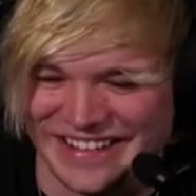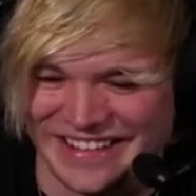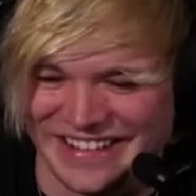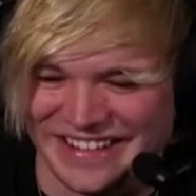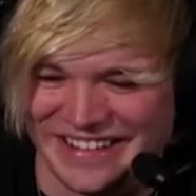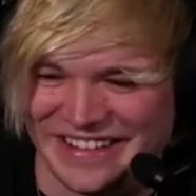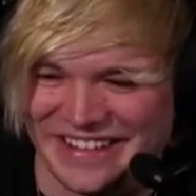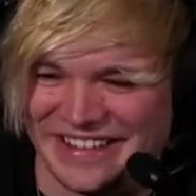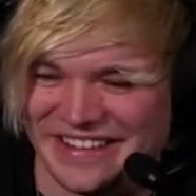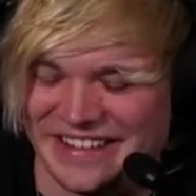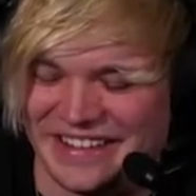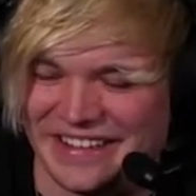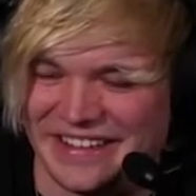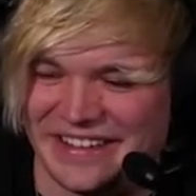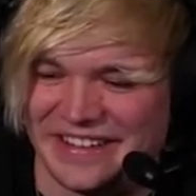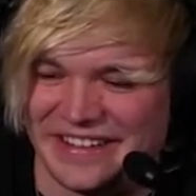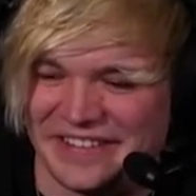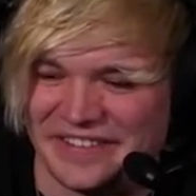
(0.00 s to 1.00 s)

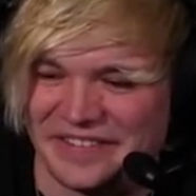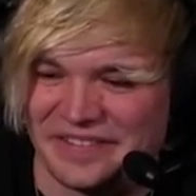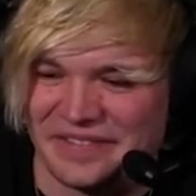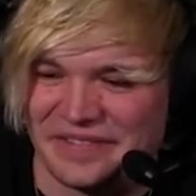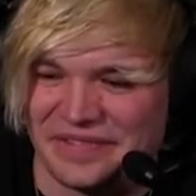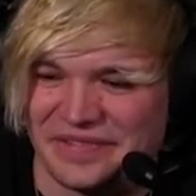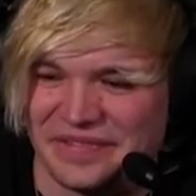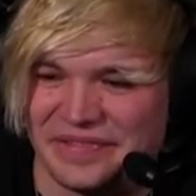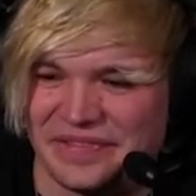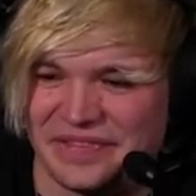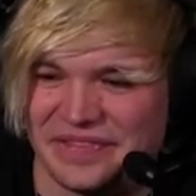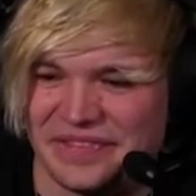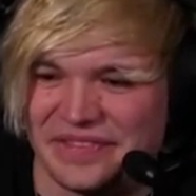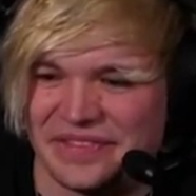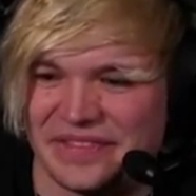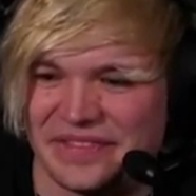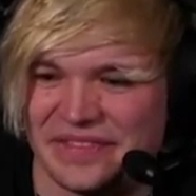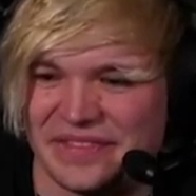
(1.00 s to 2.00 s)

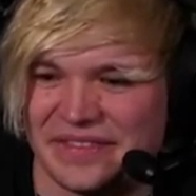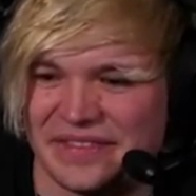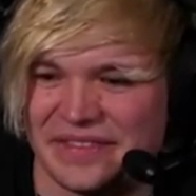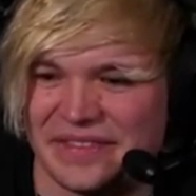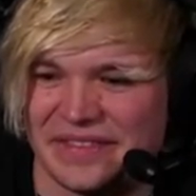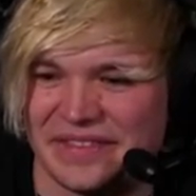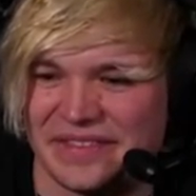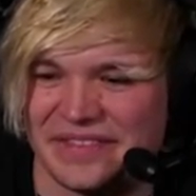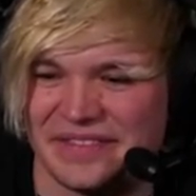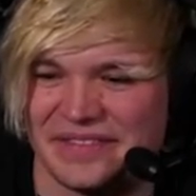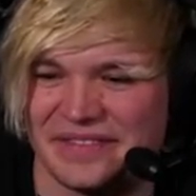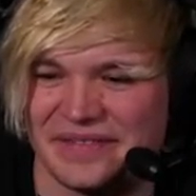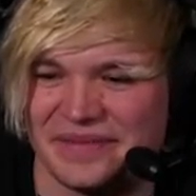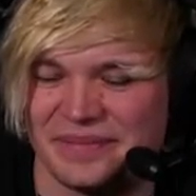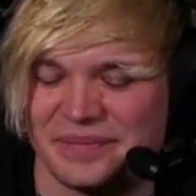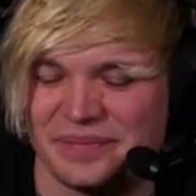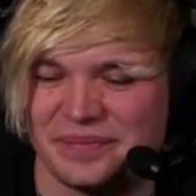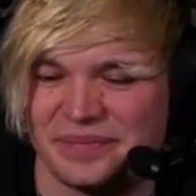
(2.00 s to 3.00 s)

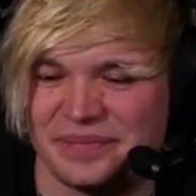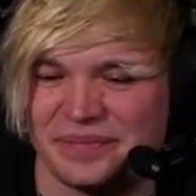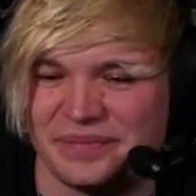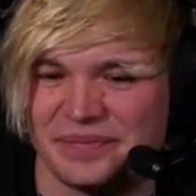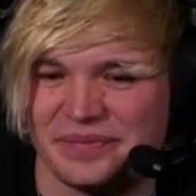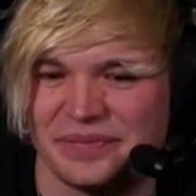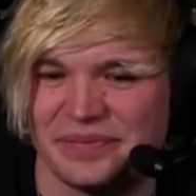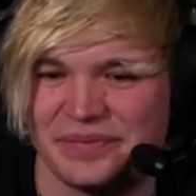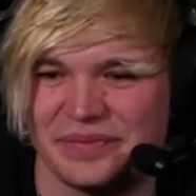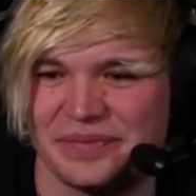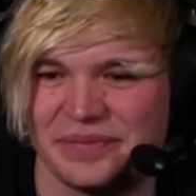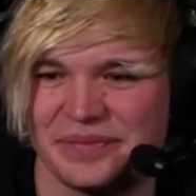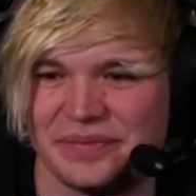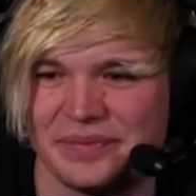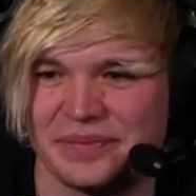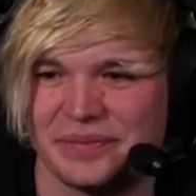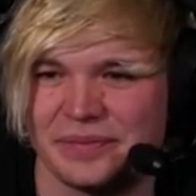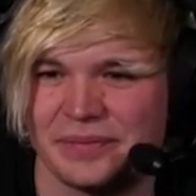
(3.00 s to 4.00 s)

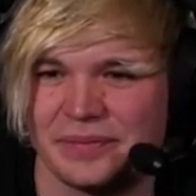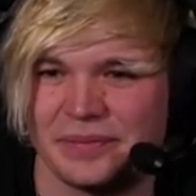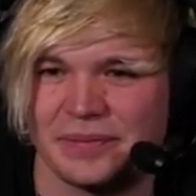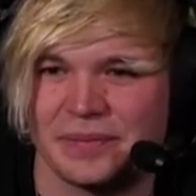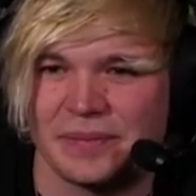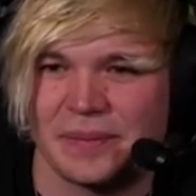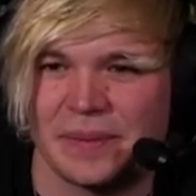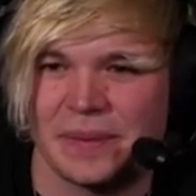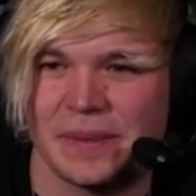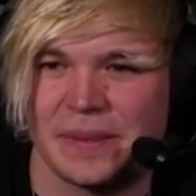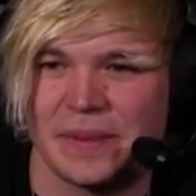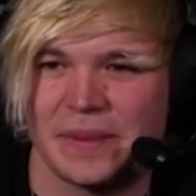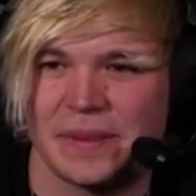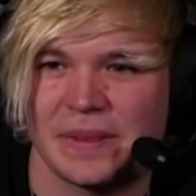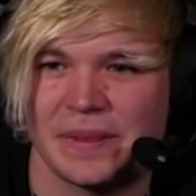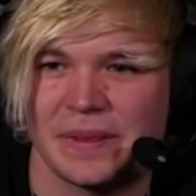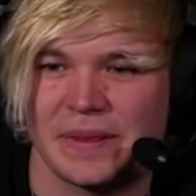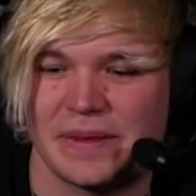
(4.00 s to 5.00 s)

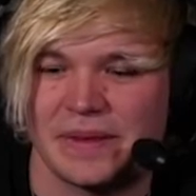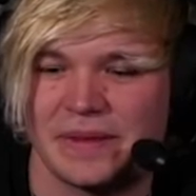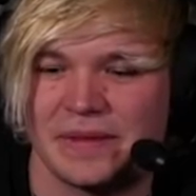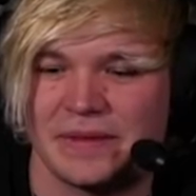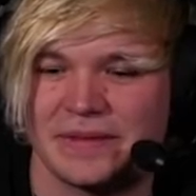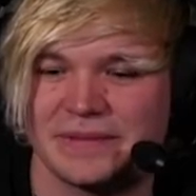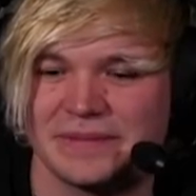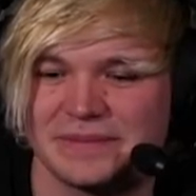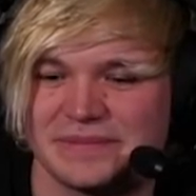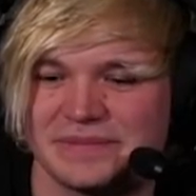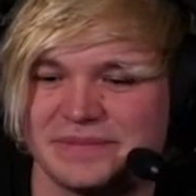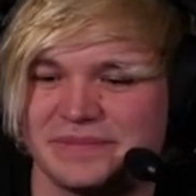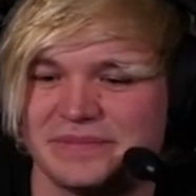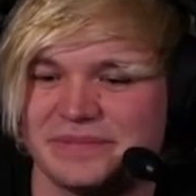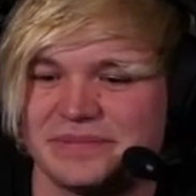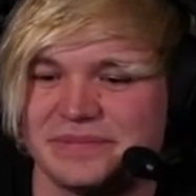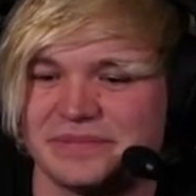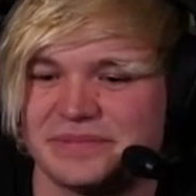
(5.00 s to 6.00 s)

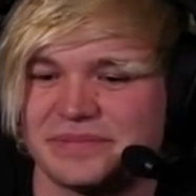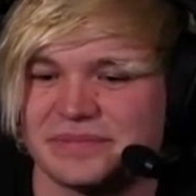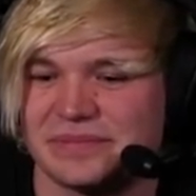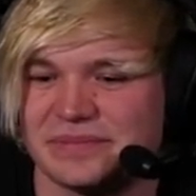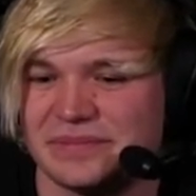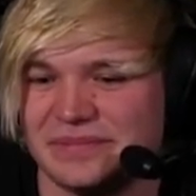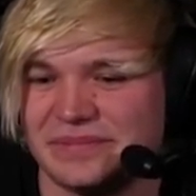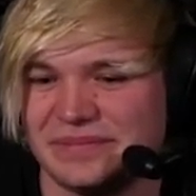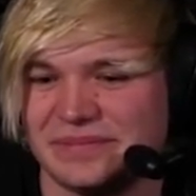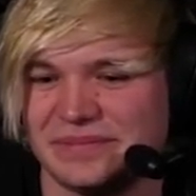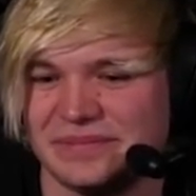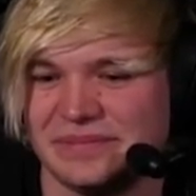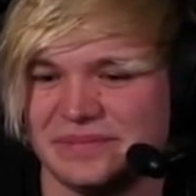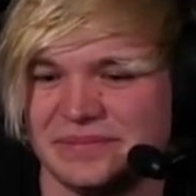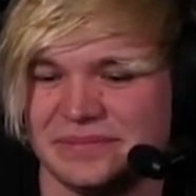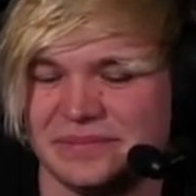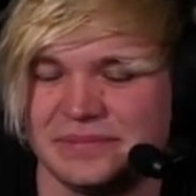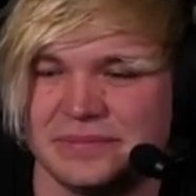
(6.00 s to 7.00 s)

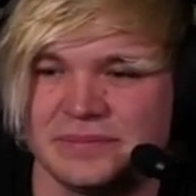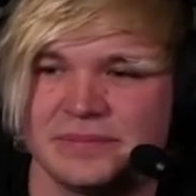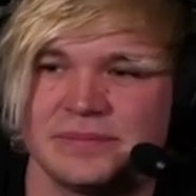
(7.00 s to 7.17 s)
This person isn't speaking.